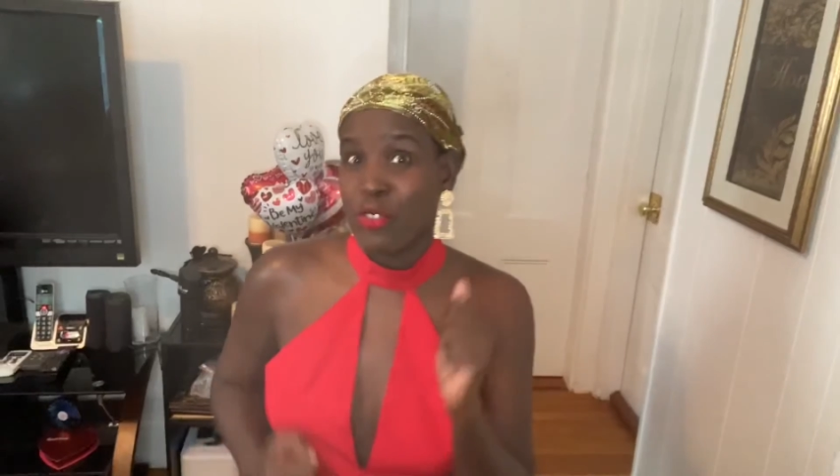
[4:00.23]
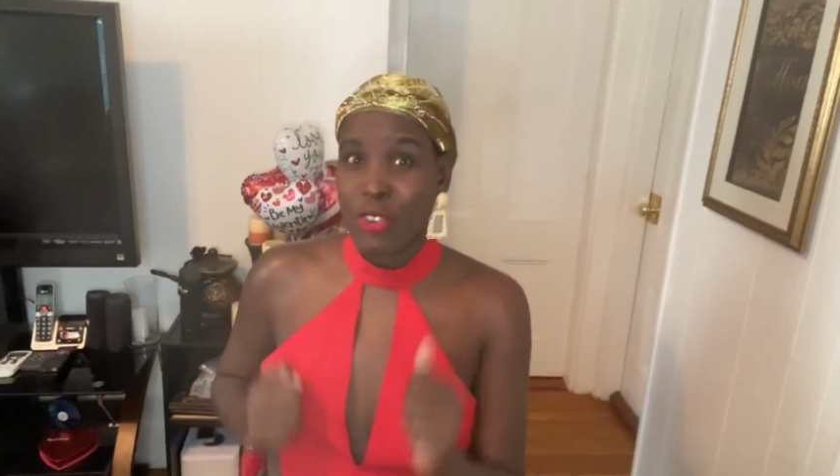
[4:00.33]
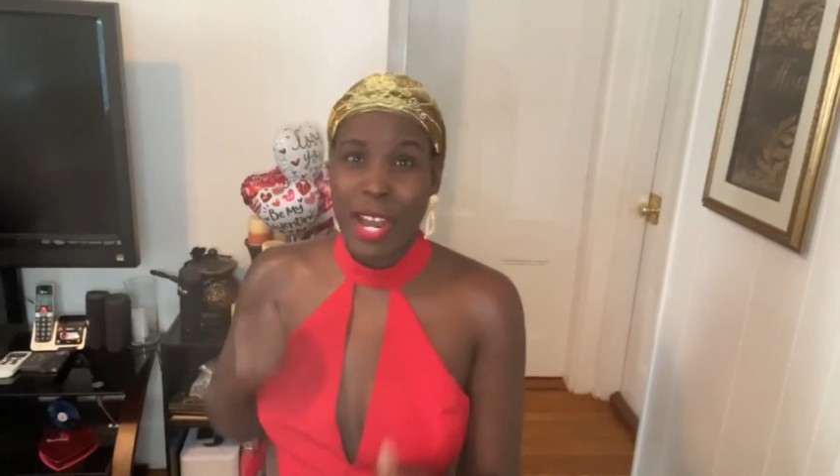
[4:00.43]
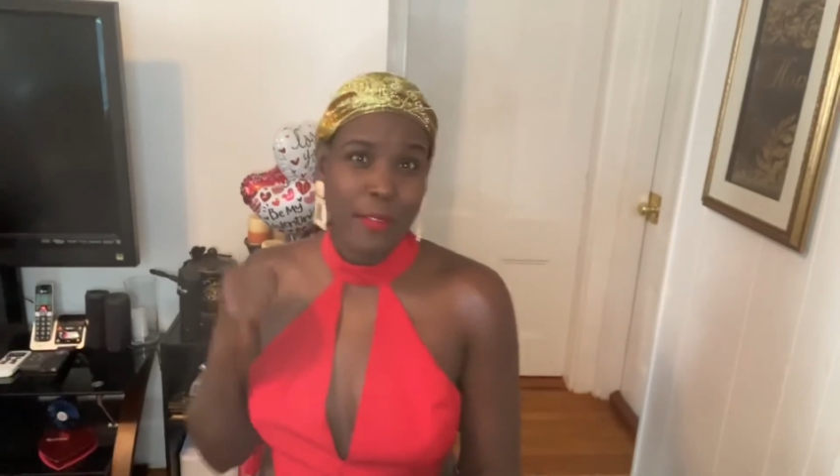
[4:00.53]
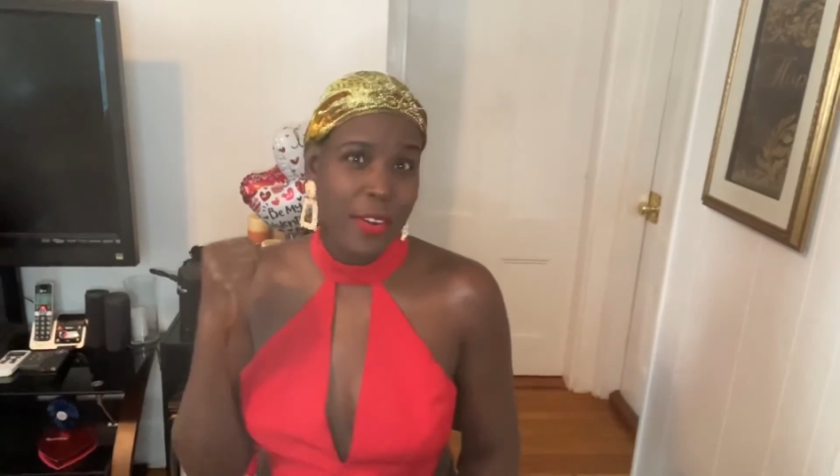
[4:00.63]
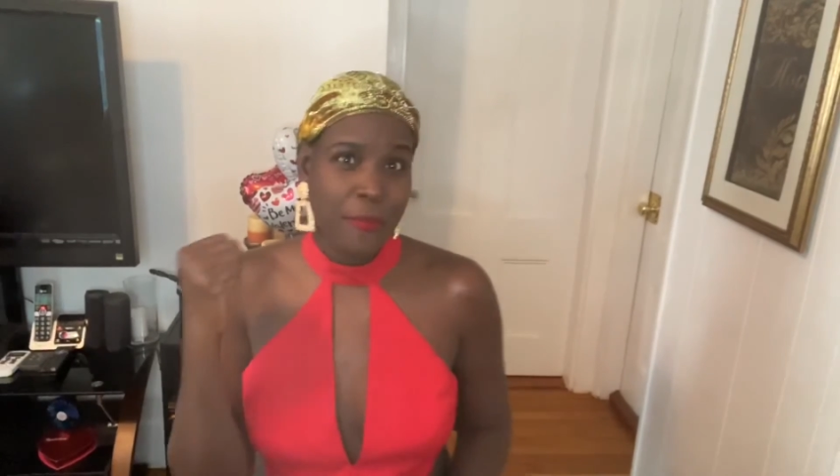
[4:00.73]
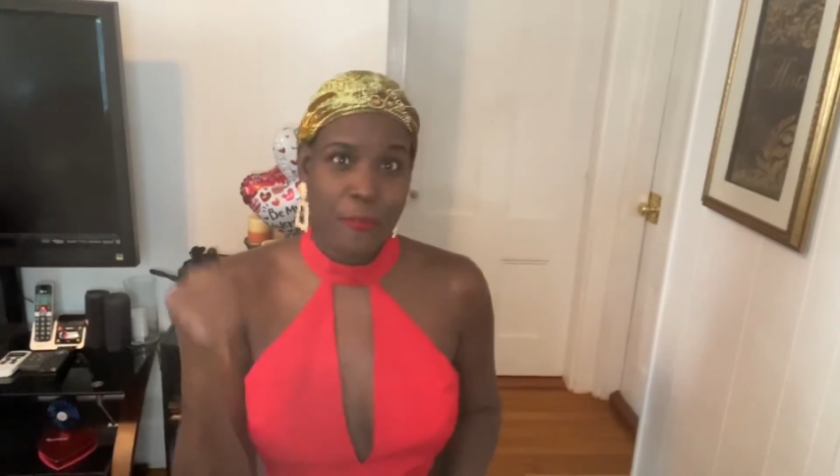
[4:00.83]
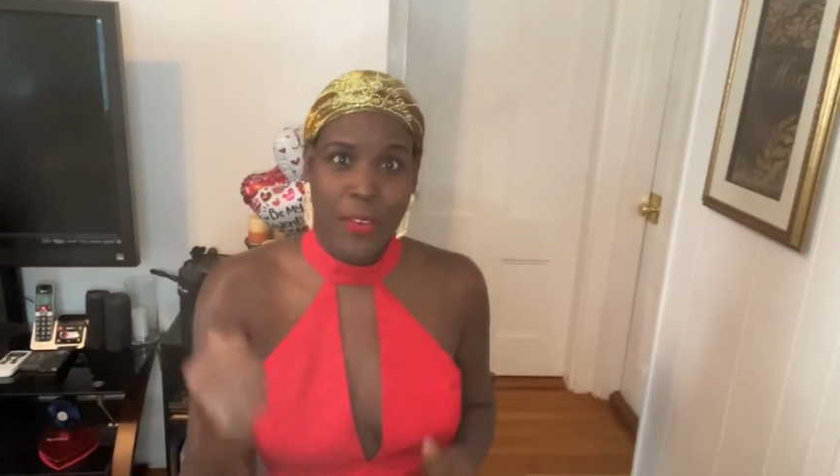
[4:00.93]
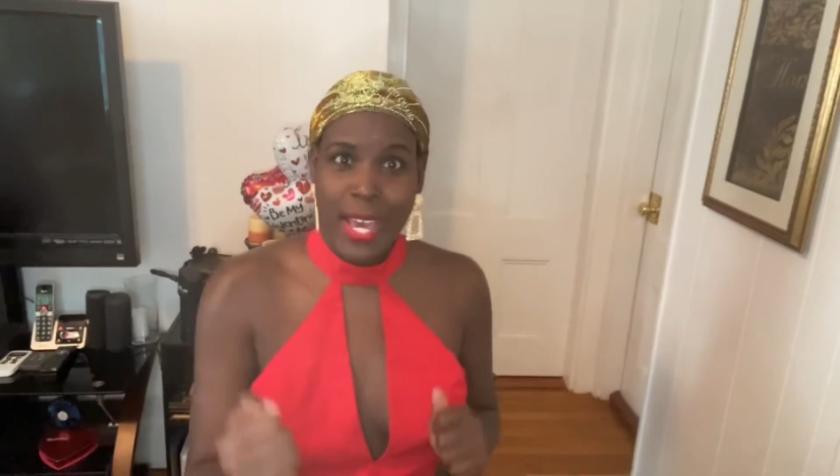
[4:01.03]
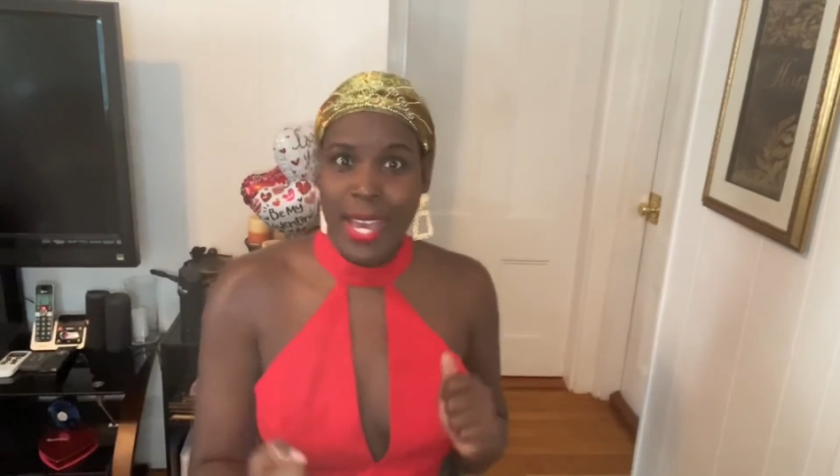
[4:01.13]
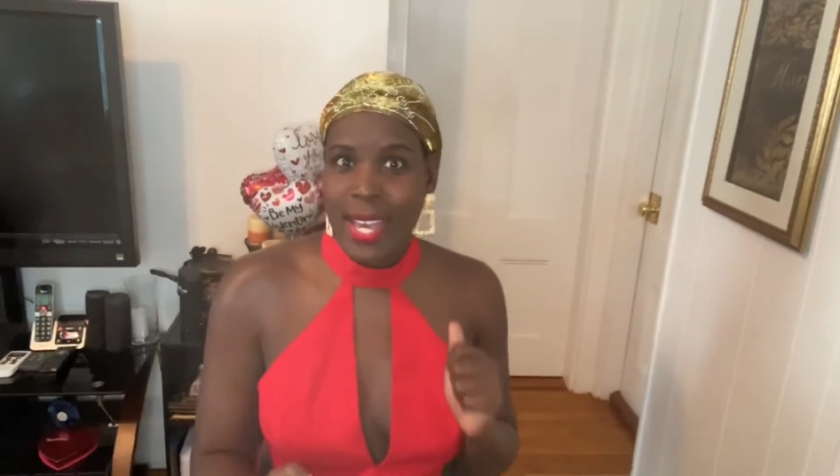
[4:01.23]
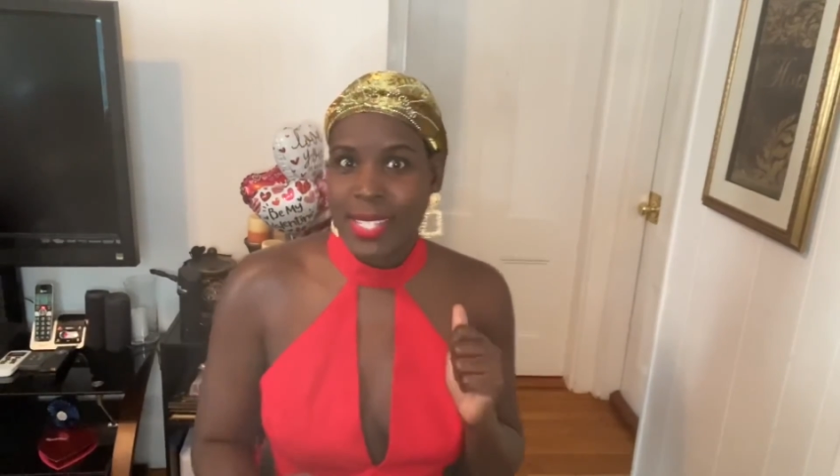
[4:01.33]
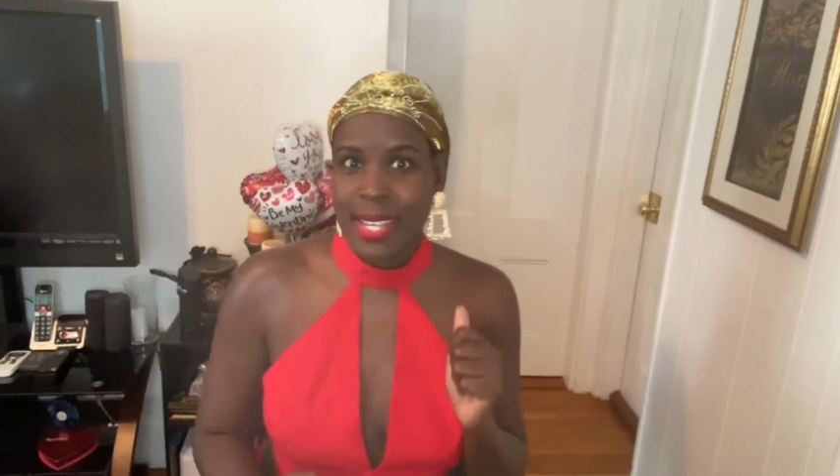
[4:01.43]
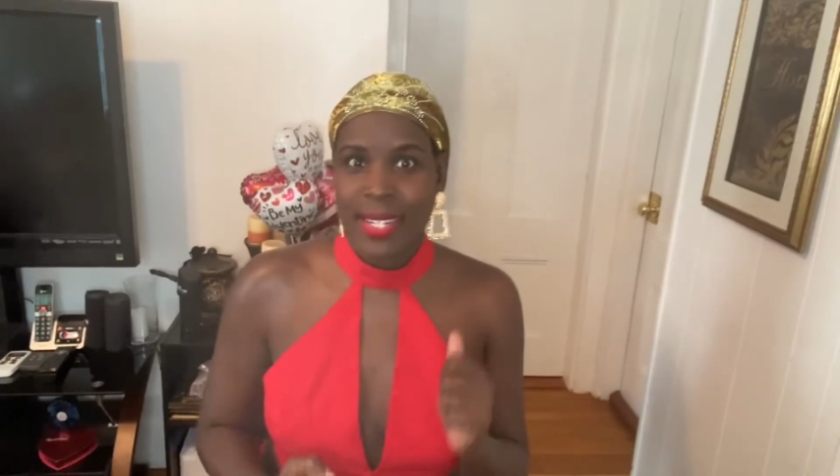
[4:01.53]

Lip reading: driving fast,